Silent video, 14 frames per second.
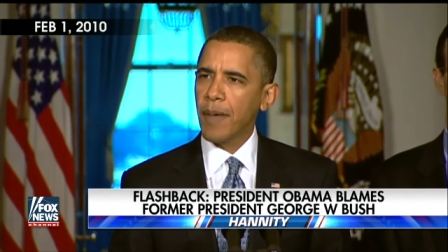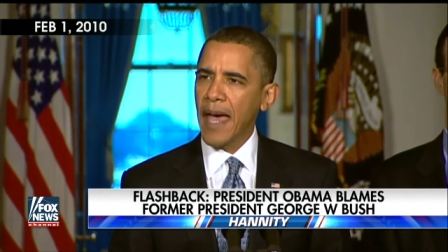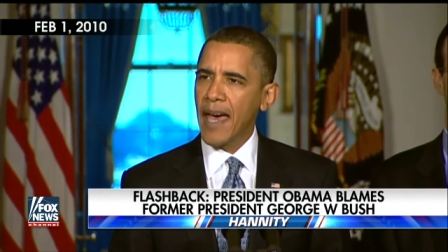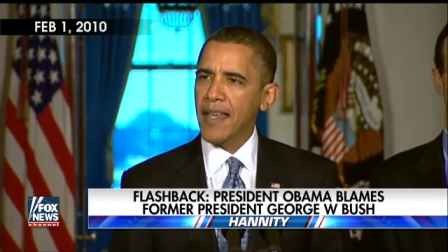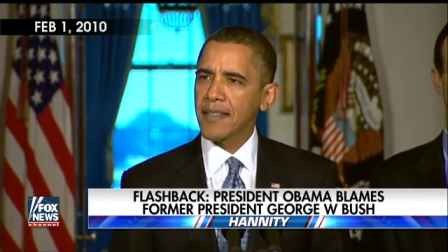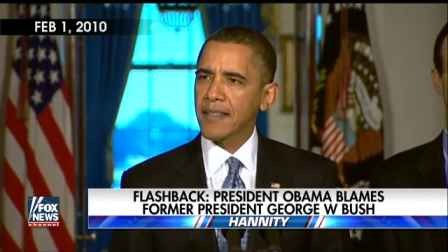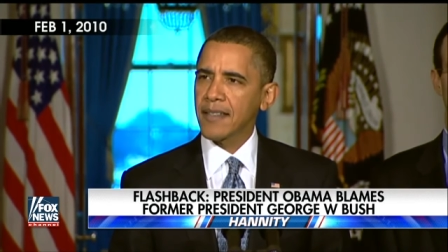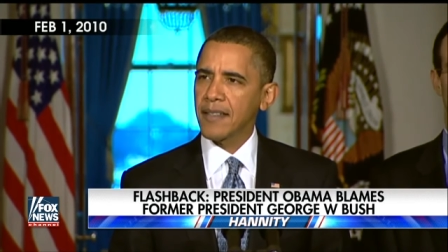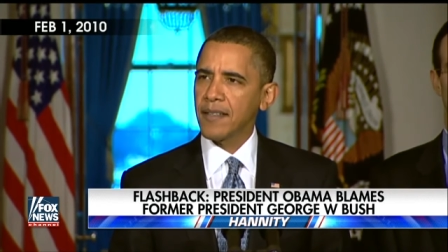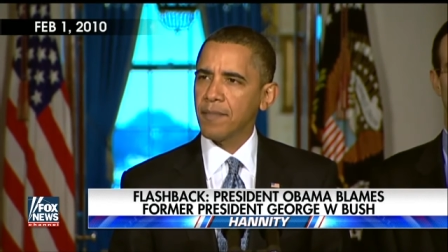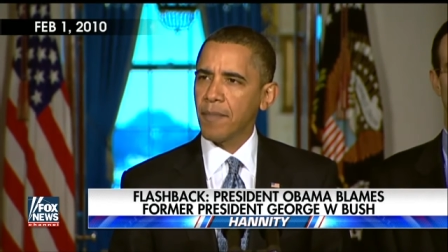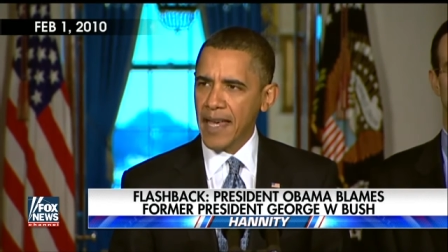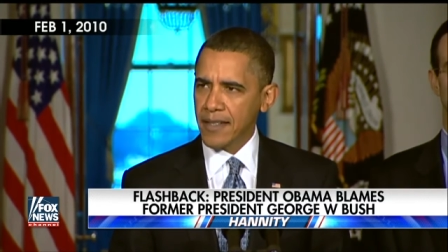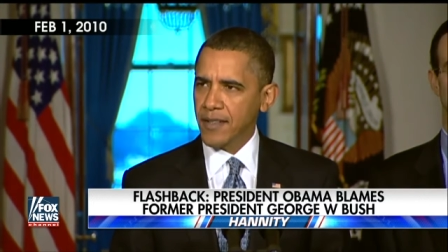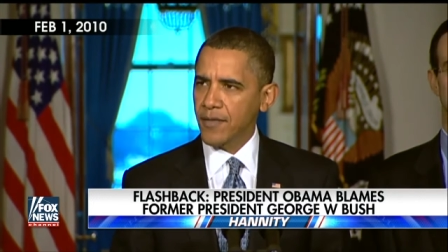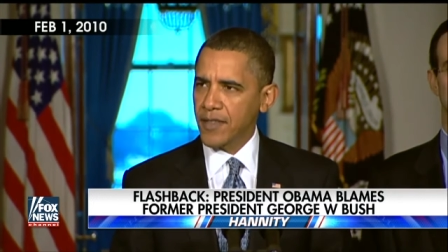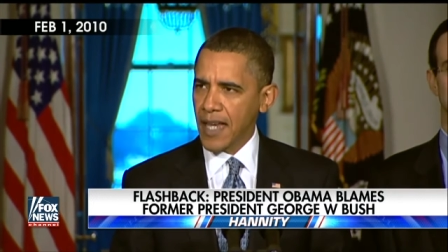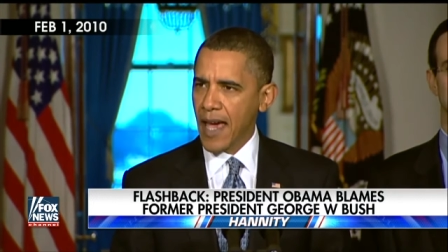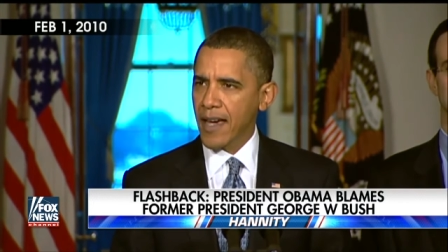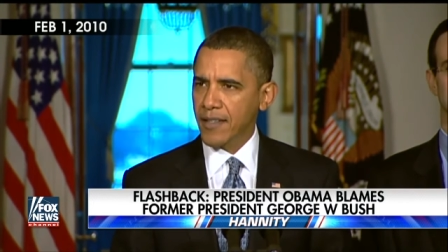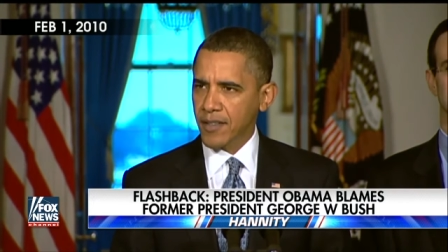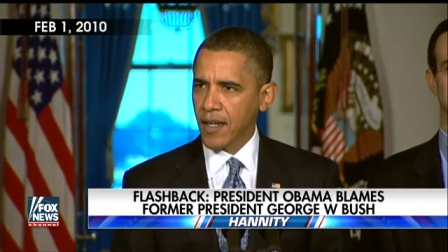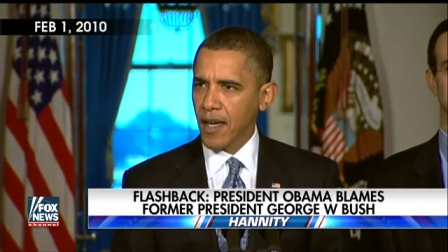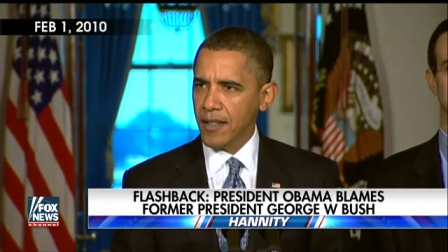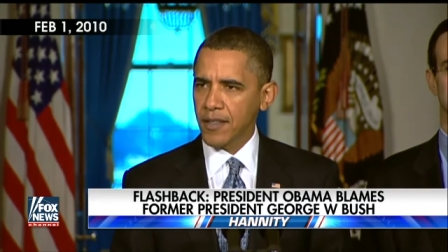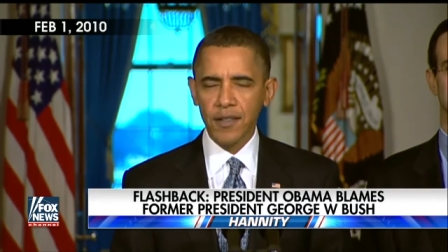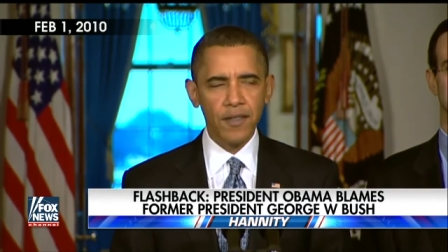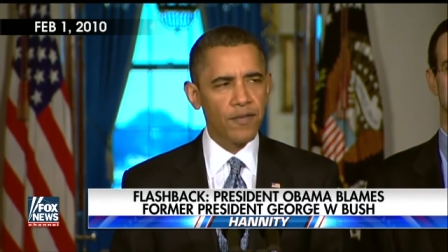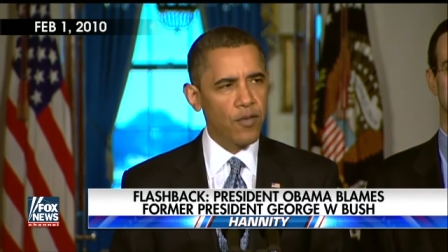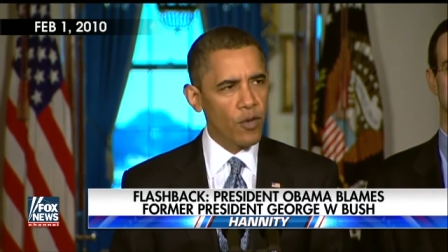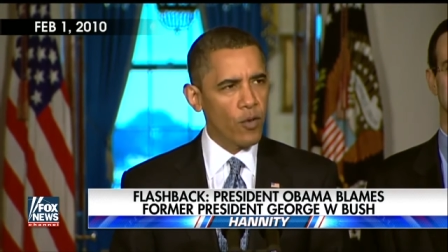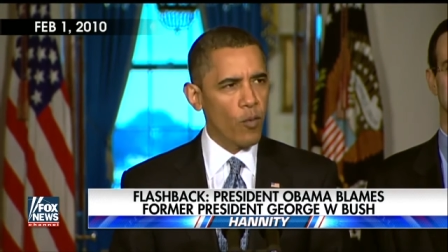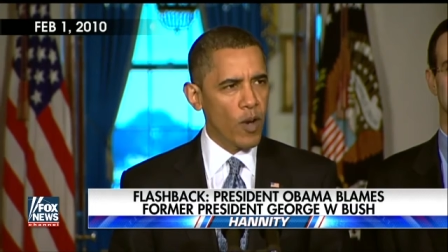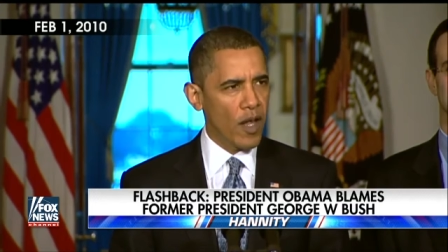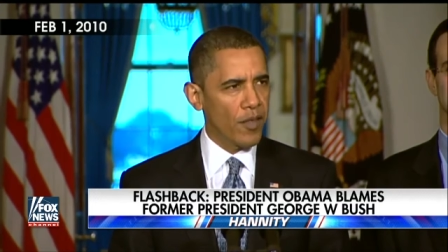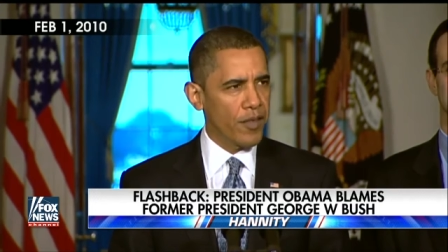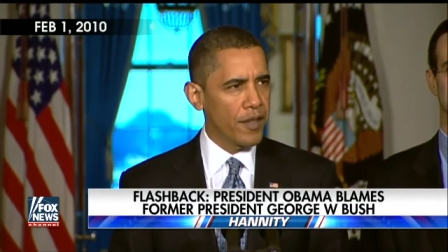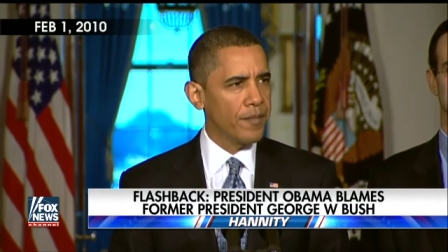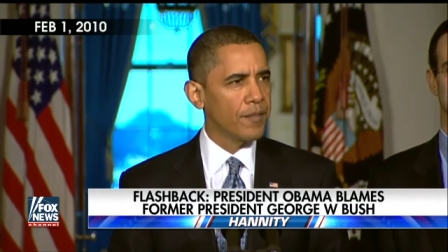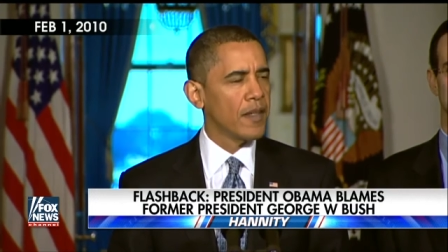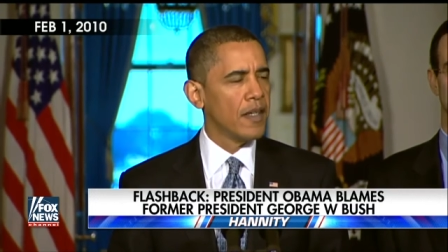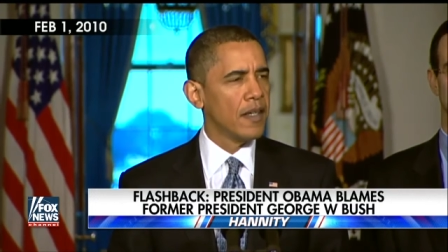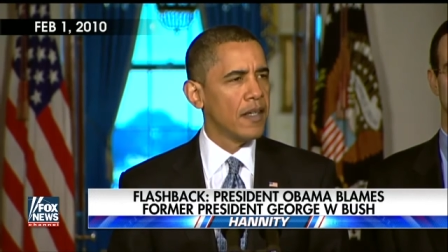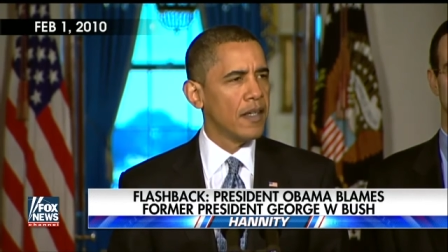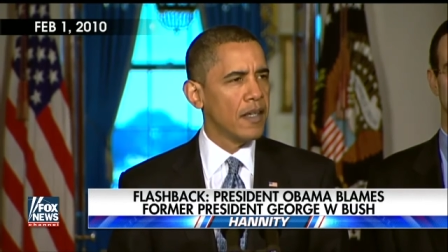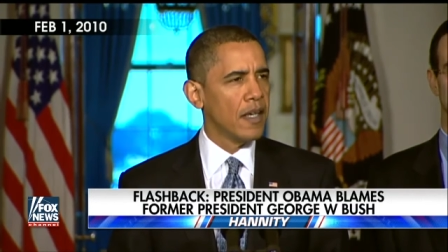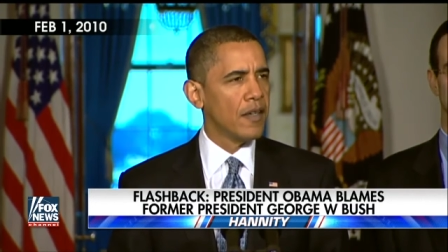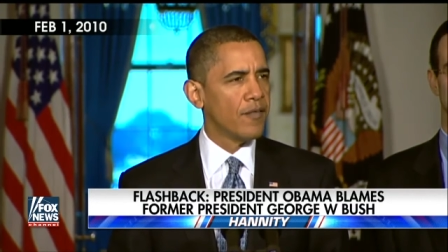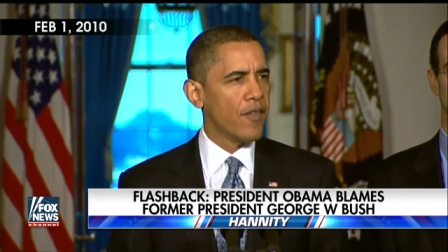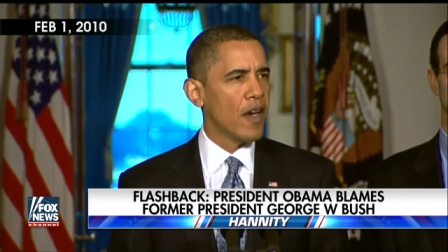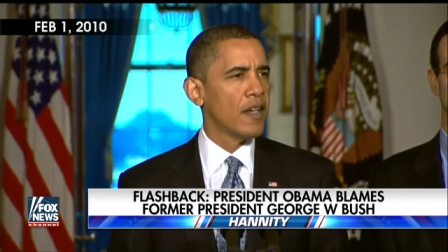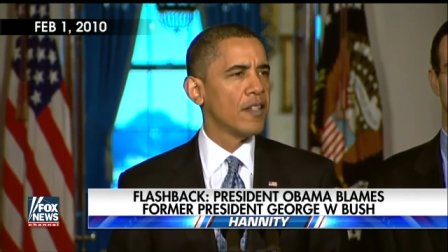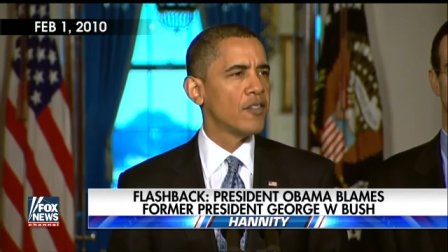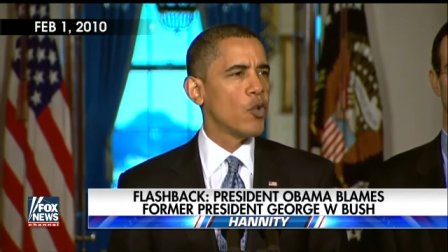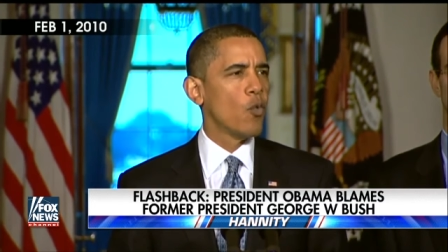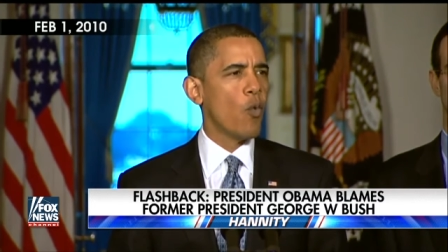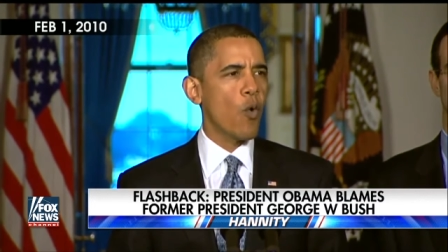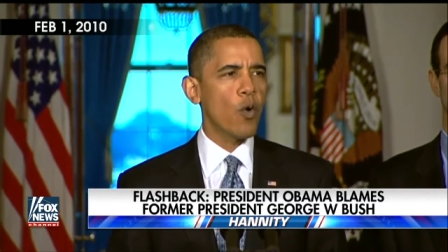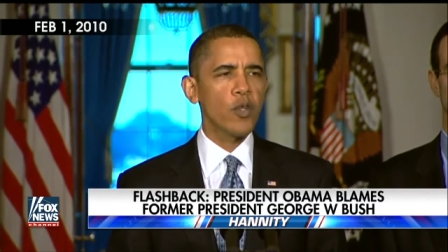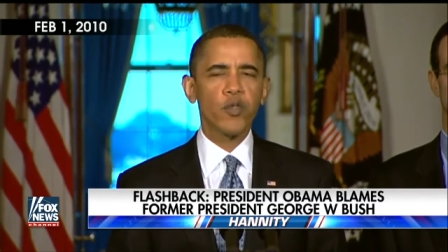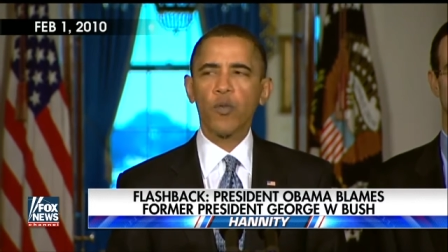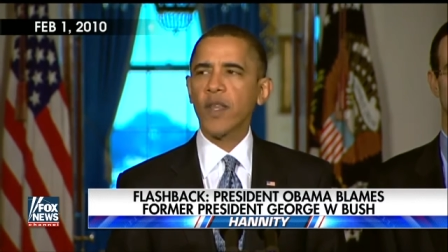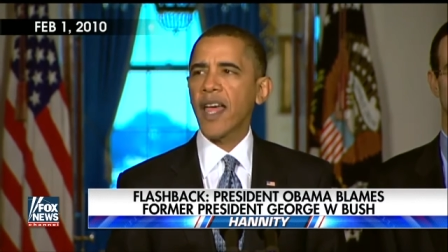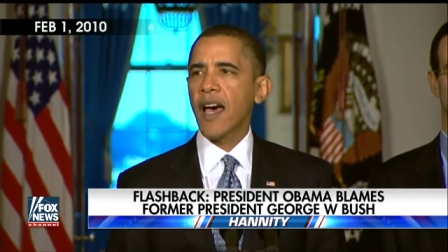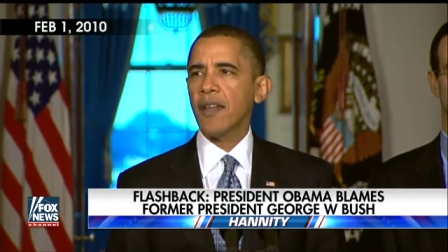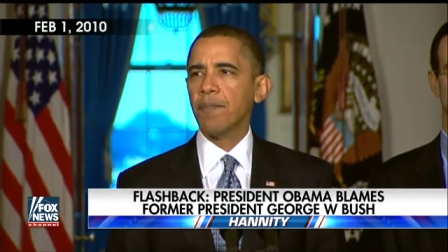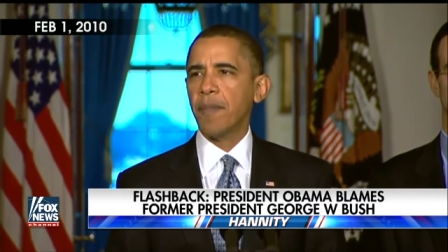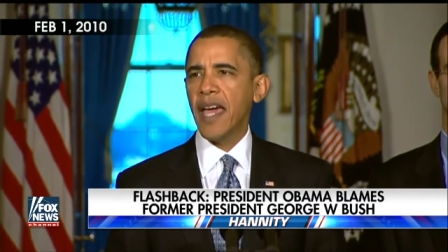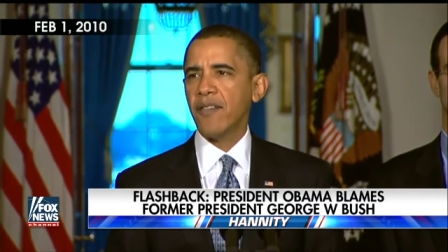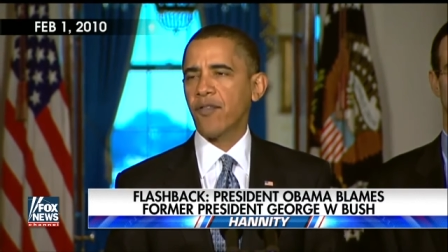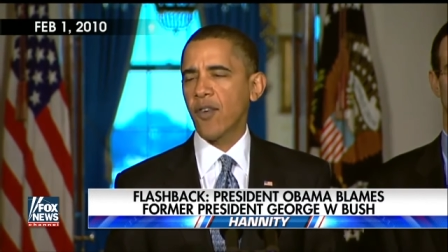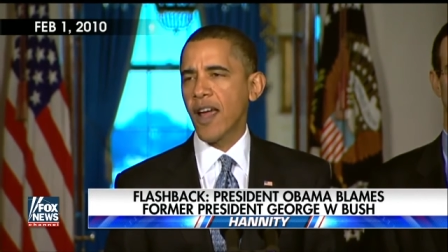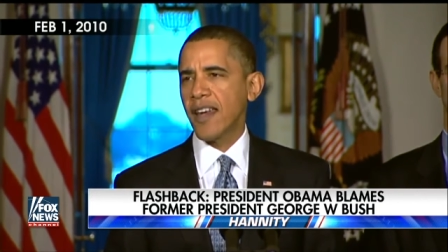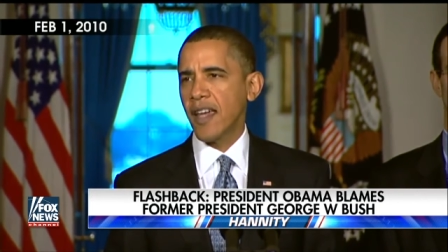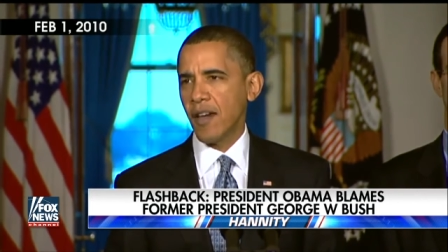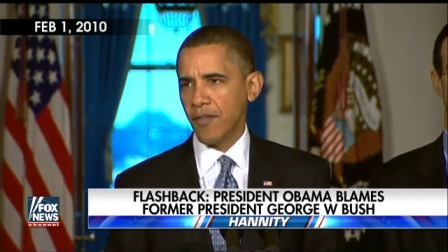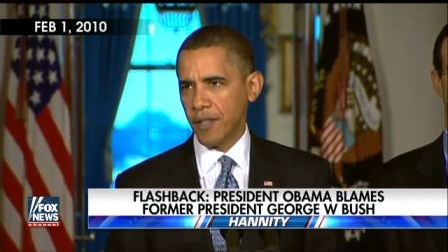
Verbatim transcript: passed massive tax cuts for the wealthy, and funded two wars without paying for any